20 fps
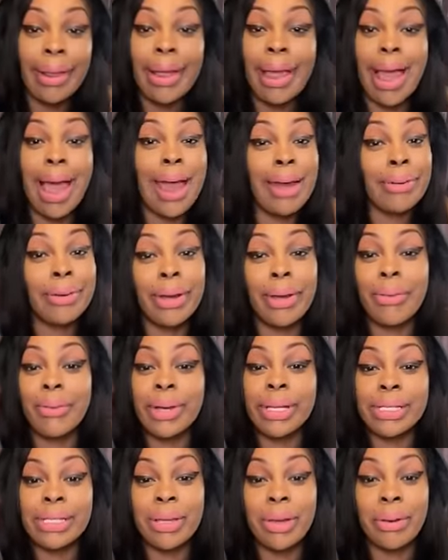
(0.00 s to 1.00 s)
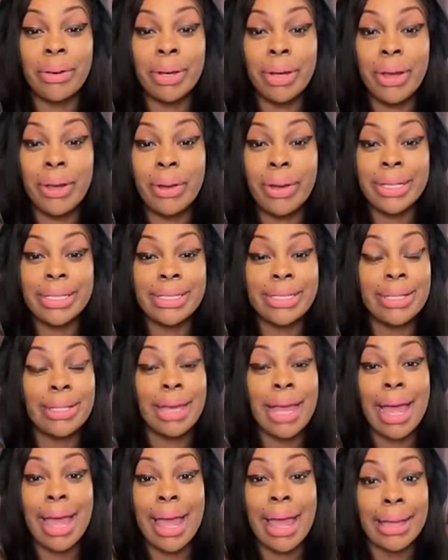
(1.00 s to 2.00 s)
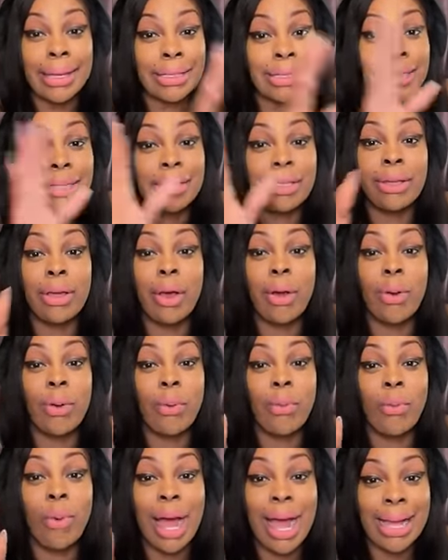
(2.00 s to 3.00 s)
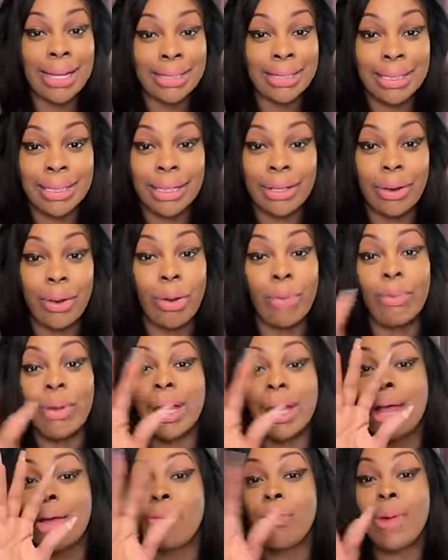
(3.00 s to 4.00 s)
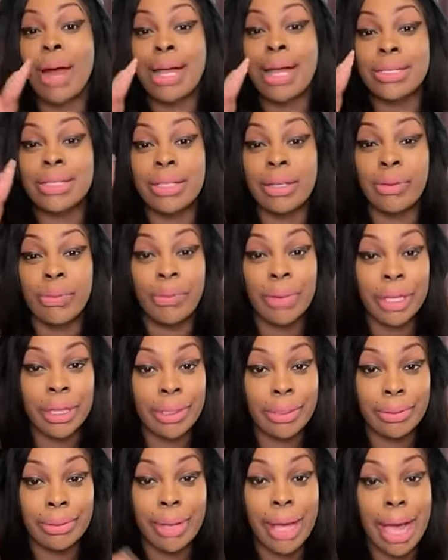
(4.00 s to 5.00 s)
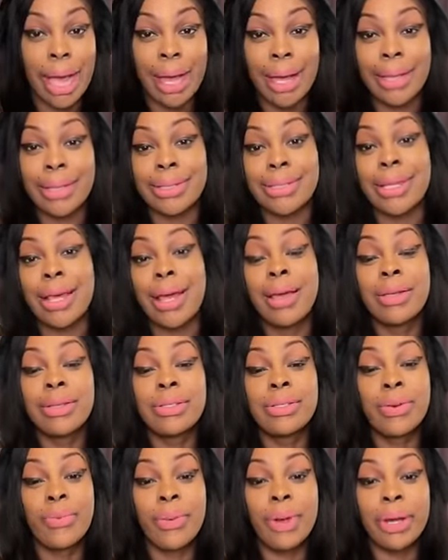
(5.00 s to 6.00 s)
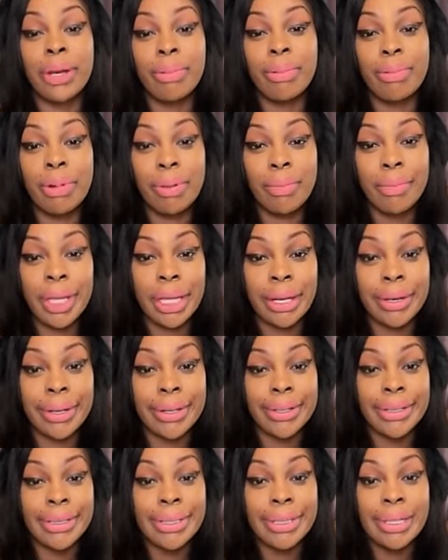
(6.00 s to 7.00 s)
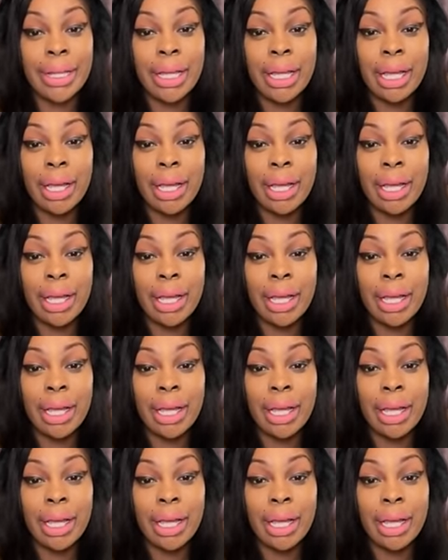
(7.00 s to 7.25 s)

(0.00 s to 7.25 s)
I don't know what's going on until I actually go watch it or when I watch it with you guys during the premieres.